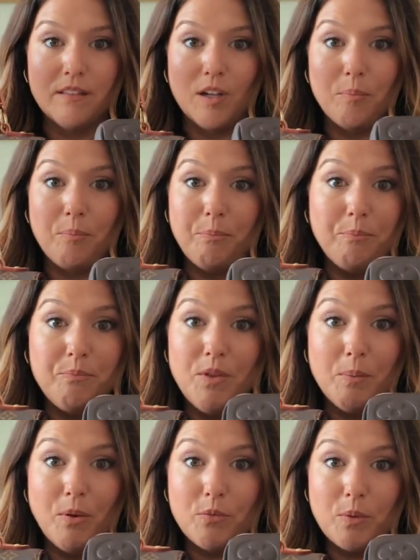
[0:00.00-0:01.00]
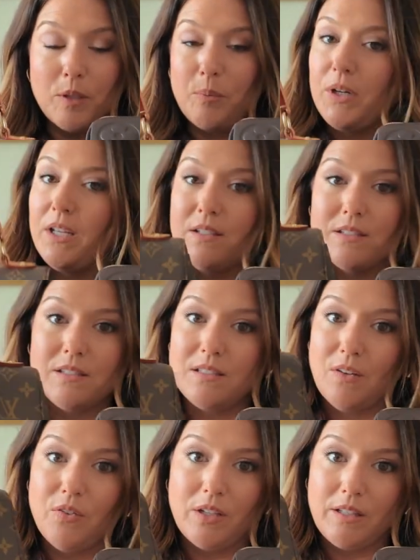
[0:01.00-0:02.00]
They're both really pretty. This is
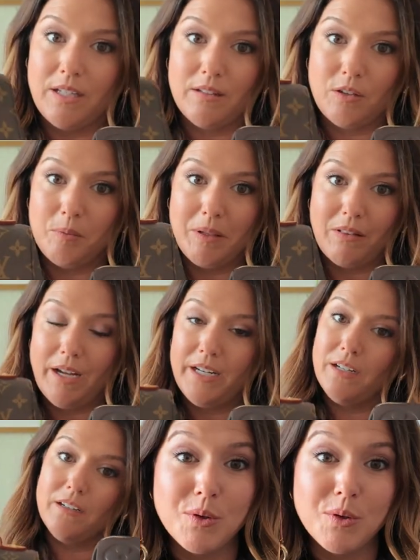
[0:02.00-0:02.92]
definitely a little bit lighter.